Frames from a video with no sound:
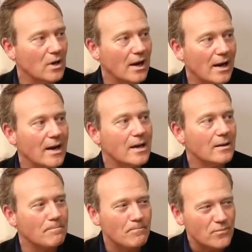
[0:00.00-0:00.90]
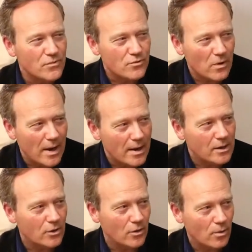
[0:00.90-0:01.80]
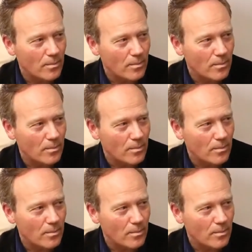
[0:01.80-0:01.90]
like dry, you know,